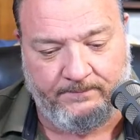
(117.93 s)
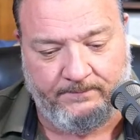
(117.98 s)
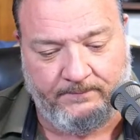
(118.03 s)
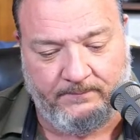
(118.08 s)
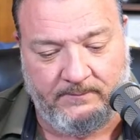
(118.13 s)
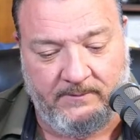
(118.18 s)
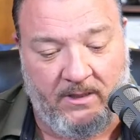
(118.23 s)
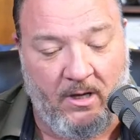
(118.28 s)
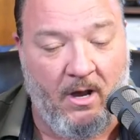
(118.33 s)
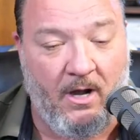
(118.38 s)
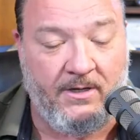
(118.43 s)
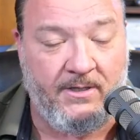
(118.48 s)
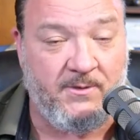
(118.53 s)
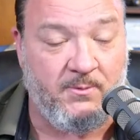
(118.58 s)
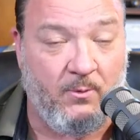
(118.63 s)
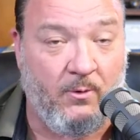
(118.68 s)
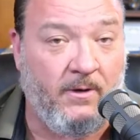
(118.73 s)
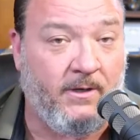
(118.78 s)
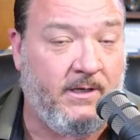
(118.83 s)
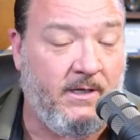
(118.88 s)
God is
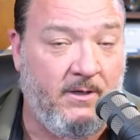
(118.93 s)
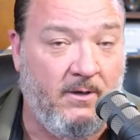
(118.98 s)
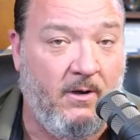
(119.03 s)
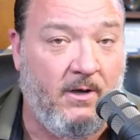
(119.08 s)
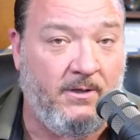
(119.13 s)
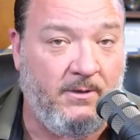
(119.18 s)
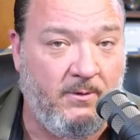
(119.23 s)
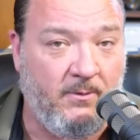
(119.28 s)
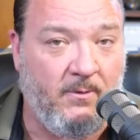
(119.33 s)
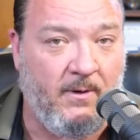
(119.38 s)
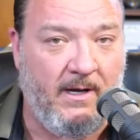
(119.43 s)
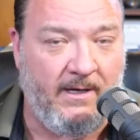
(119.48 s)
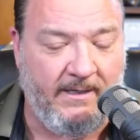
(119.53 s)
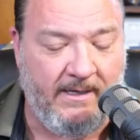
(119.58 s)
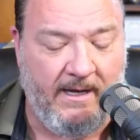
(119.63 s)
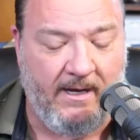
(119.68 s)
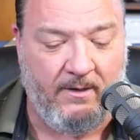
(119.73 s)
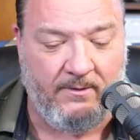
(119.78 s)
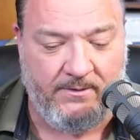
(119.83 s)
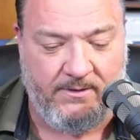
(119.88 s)
working on you right
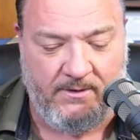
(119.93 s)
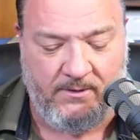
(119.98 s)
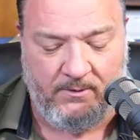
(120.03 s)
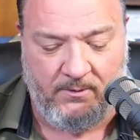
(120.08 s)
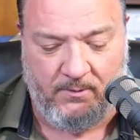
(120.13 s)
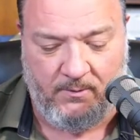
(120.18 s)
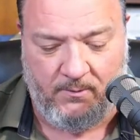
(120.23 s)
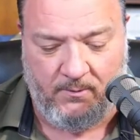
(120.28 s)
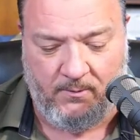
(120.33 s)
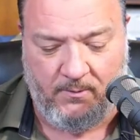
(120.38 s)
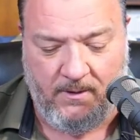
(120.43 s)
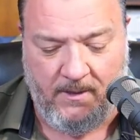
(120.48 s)
now to